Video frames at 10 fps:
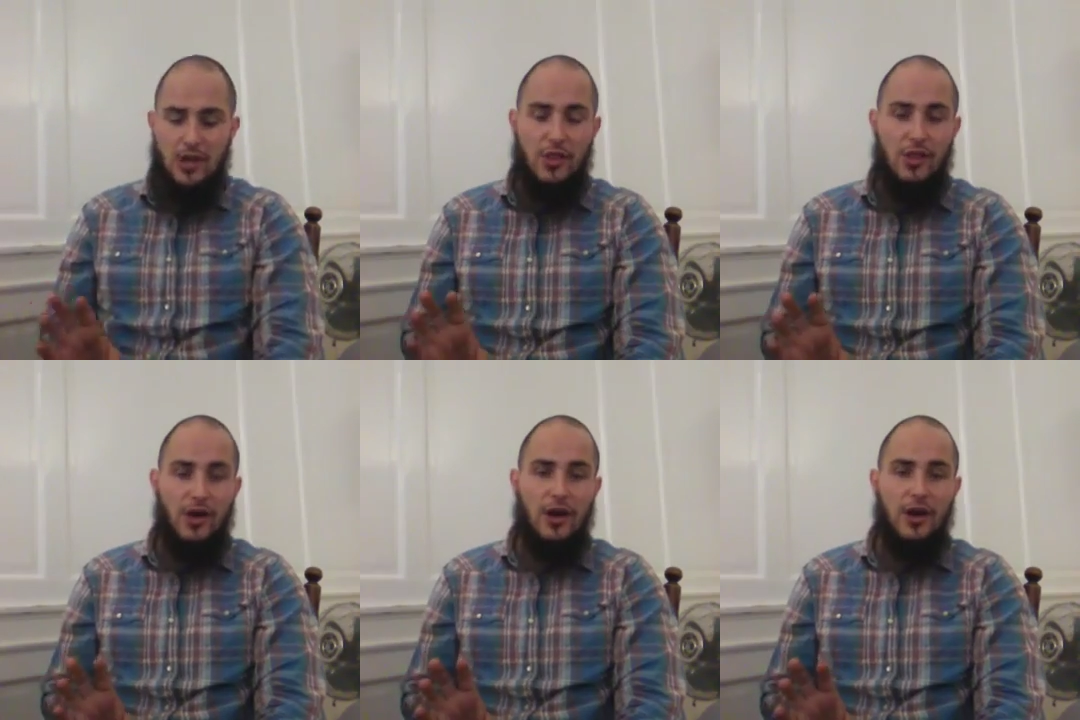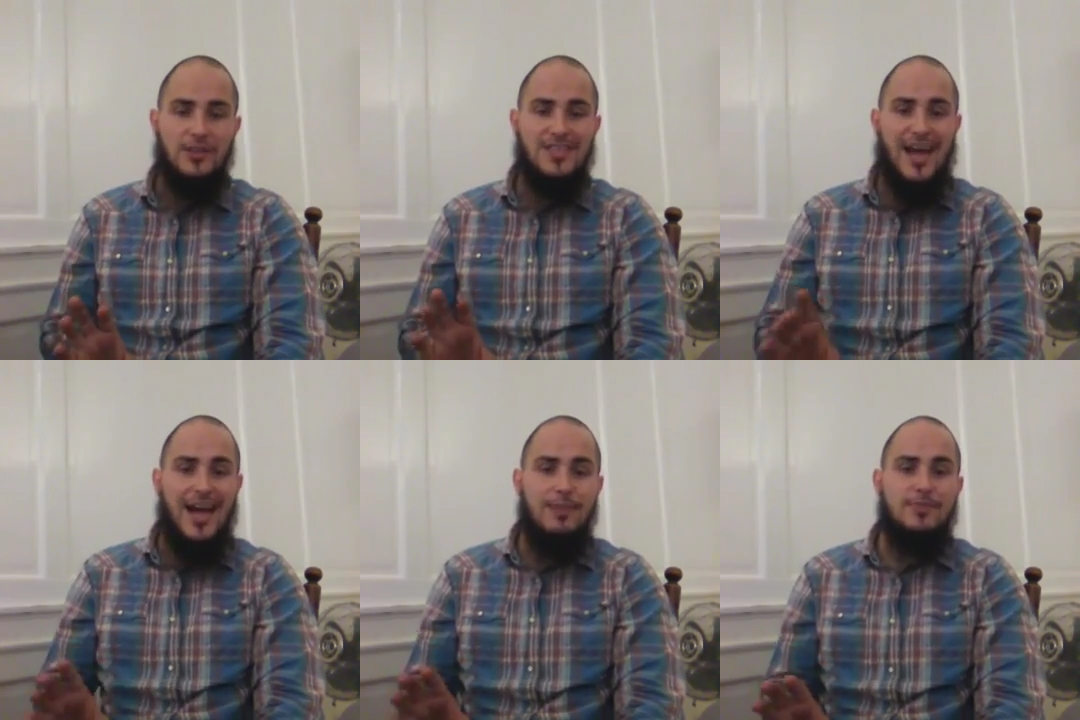the
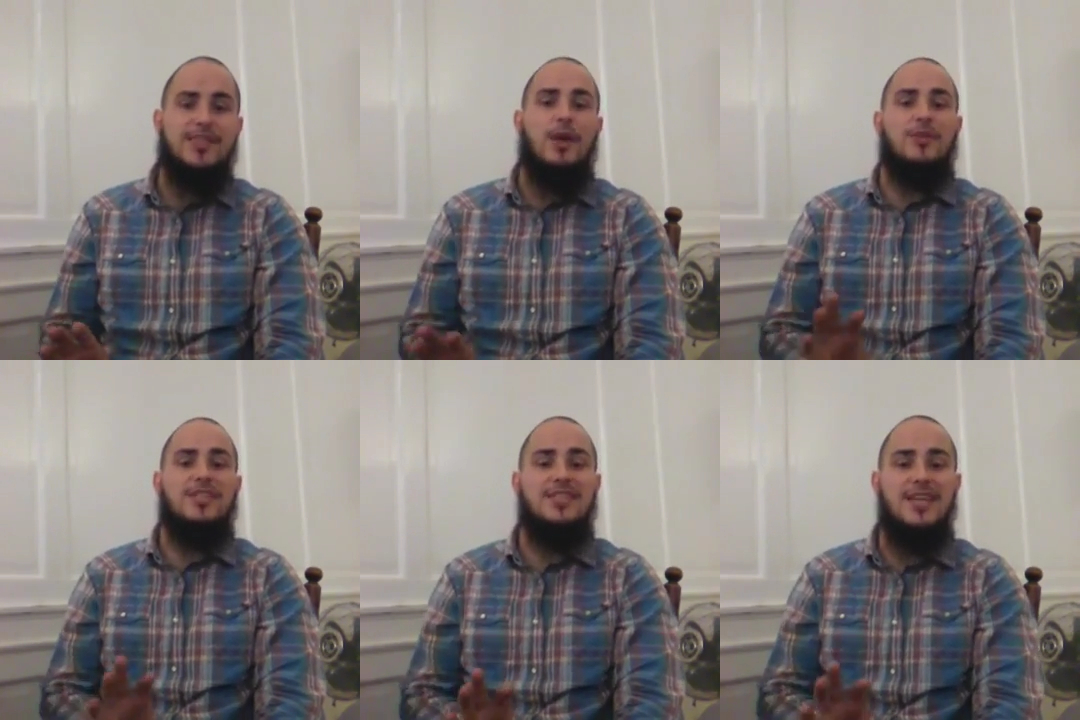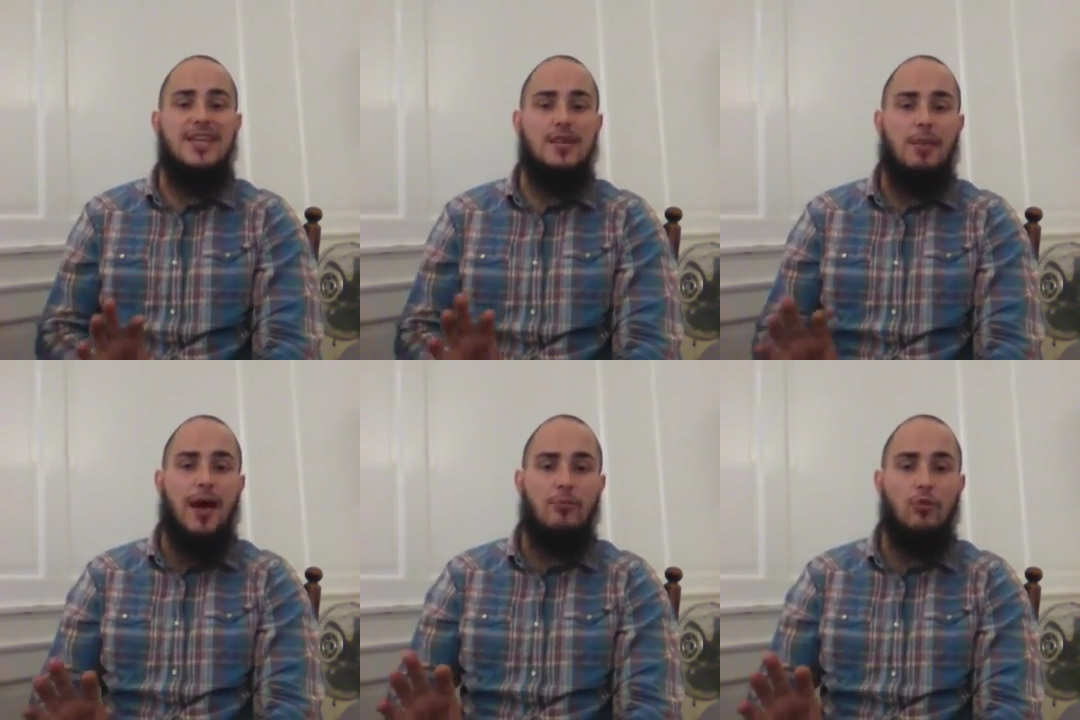types that we see in the
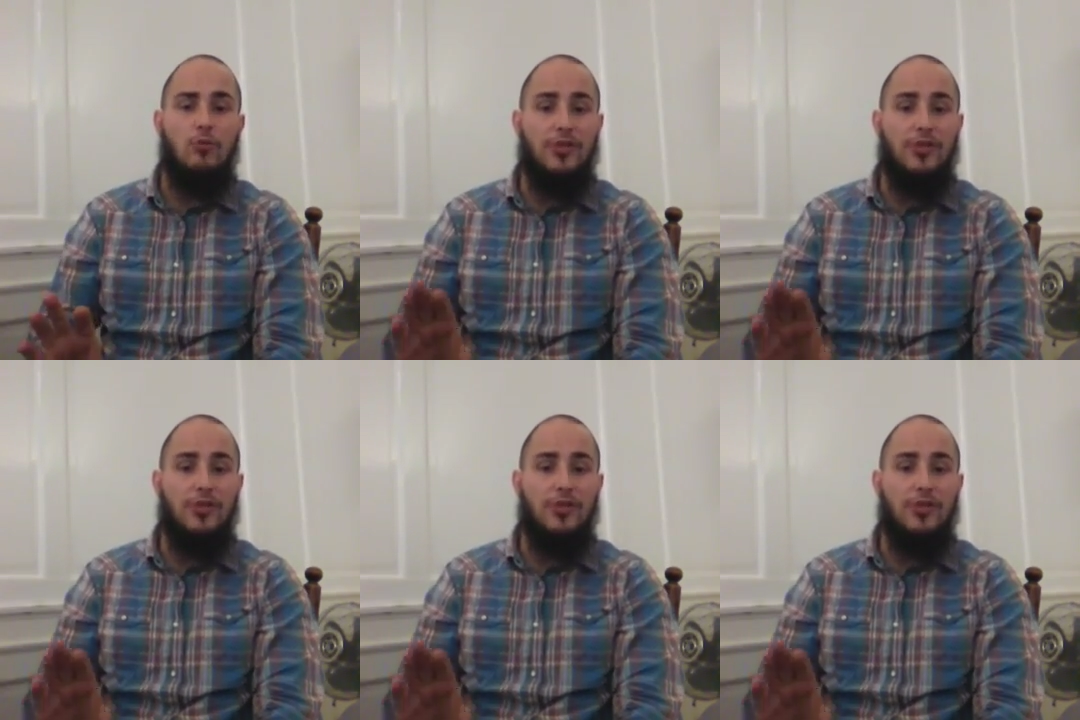Bible